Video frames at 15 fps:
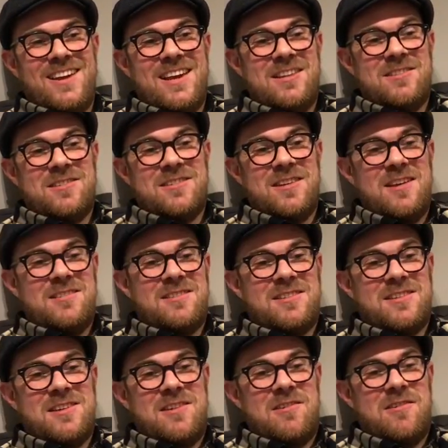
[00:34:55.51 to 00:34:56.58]

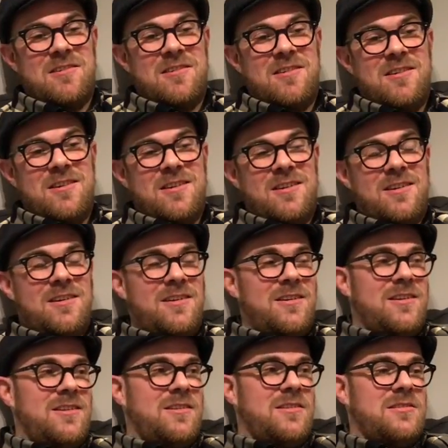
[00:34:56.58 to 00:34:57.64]
It's you know,
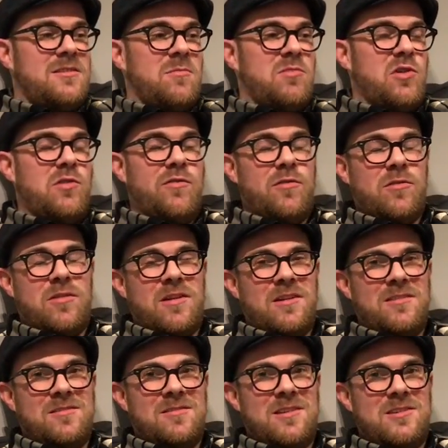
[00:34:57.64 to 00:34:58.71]
it's a beautiful
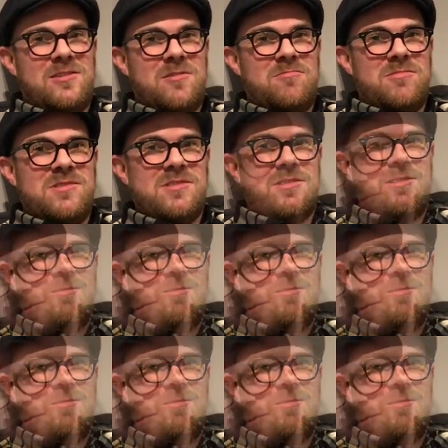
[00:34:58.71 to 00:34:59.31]
thing, the drums.